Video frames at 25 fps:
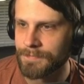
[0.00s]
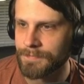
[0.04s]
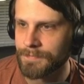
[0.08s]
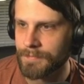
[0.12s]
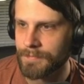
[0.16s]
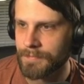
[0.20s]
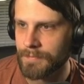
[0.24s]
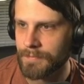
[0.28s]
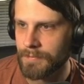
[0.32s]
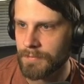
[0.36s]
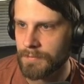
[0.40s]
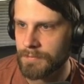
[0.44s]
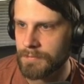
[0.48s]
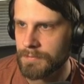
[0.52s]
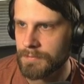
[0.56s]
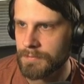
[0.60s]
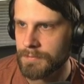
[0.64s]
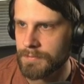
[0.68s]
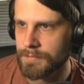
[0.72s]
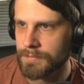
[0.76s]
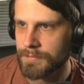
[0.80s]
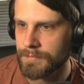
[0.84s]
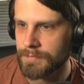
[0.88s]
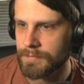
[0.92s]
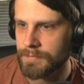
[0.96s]

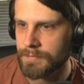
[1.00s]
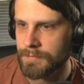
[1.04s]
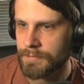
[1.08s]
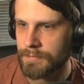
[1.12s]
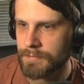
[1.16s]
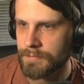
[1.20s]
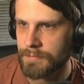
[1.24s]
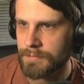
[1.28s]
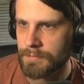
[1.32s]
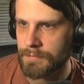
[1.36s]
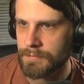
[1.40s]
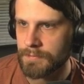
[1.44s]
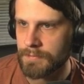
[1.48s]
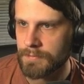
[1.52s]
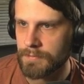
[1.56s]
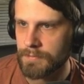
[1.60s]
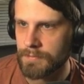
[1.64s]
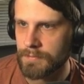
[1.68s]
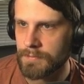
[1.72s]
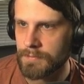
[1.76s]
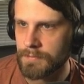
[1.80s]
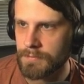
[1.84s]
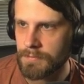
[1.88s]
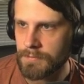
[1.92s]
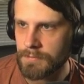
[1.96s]

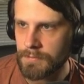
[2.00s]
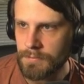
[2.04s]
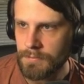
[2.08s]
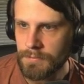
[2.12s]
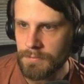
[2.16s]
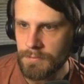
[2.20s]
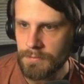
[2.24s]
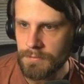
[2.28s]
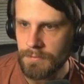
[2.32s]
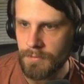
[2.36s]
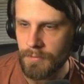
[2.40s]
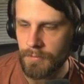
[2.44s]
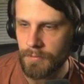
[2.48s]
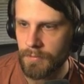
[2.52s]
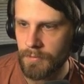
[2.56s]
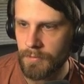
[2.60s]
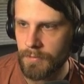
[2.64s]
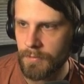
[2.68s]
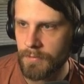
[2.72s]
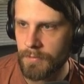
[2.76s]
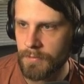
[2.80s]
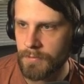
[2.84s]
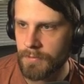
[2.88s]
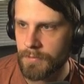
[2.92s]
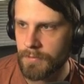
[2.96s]

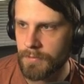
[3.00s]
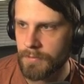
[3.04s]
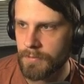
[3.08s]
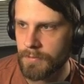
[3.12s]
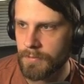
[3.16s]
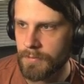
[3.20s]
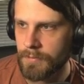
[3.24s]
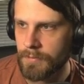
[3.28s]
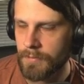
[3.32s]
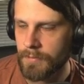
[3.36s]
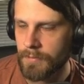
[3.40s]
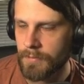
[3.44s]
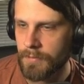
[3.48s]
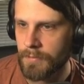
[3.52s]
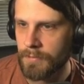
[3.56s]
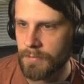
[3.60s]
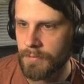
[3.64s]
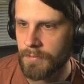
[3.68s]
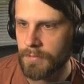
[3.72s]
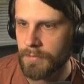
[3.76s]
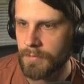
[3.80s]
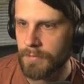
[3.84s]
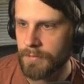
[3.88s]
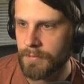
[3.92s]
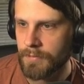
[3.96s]

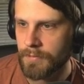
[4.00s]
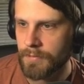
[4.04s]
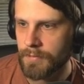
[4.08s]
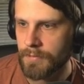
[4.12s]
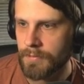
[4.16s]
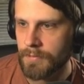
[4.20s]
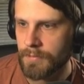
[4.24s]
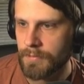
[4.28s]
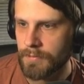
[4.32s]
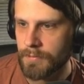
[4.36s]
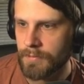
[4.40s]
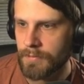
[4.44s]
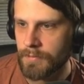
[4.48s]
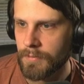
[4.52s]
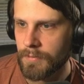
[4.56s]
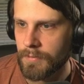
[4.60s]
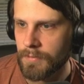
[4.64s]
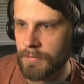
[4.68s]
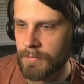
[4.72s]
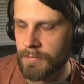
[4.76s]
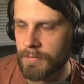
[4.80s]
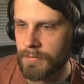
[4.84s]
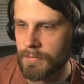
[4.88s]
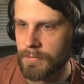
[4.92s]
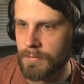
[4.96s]

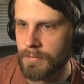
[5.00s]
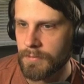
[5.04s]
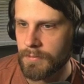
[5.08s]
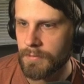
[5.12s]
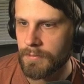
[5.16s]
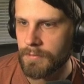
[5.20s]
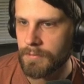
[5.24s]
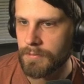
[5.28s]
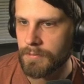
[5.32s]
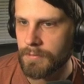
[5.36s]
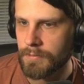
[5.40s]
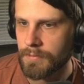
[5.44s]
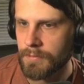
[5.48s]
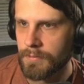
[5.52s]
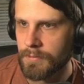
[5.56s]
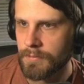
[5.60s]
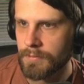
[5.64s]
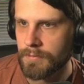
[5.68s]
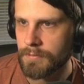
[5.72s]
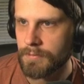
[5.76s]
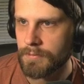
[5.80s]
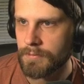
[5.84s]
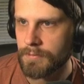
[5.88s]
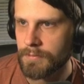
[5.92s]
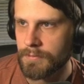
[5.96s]

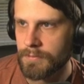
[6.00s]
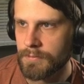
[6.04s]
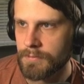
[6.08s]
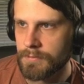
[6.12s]
No one is speaking in this clip.